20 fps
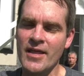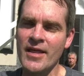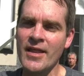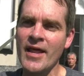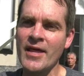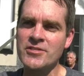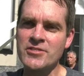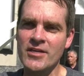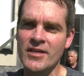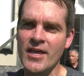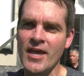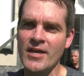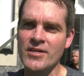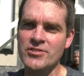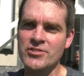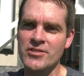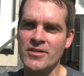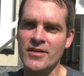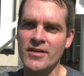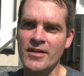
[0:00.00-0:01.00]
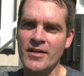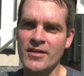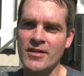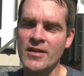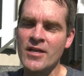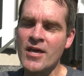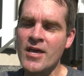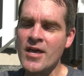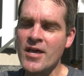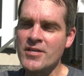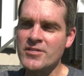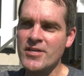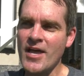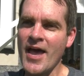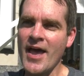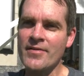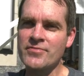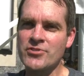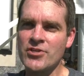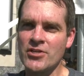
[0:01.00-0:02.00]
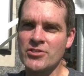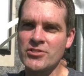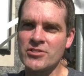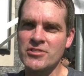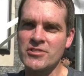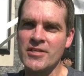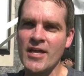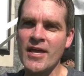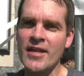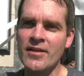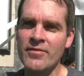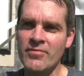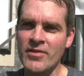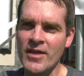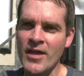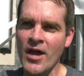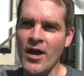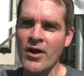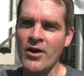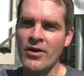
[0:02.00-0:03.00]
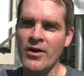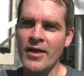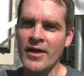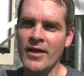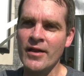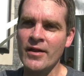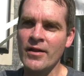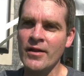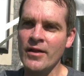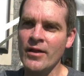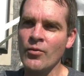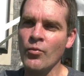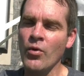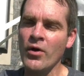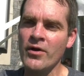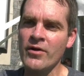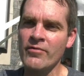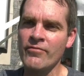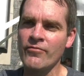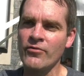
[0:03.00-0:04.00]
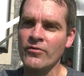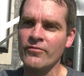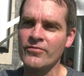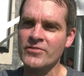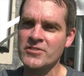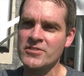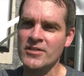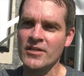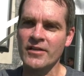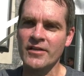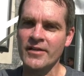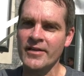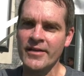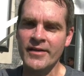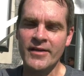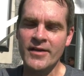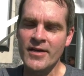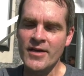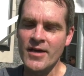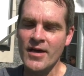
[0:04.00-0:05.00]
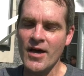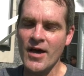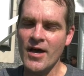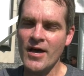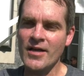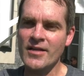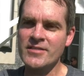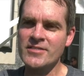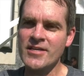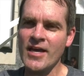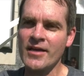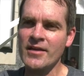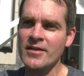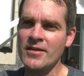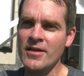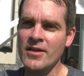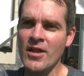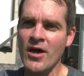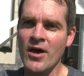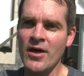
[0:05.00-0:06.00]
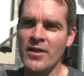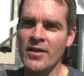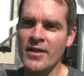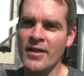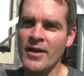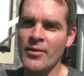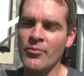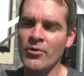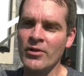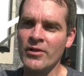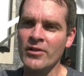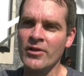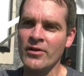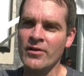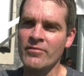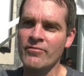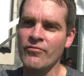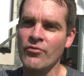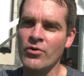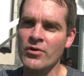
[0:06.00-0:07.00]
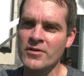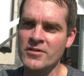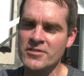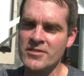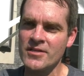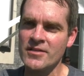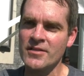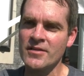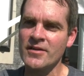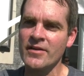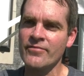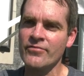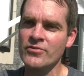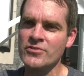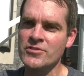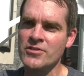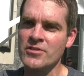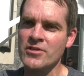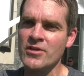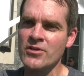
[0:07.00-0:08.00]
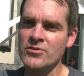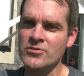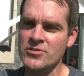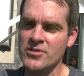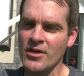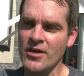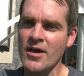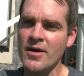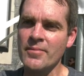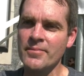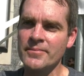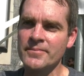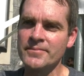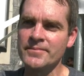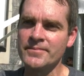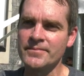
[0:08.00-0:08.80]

and education, and to have such a state of the art and, and wonderful facility, uh, second to none, and I'm really looking forward to seeing the difference in the years to come.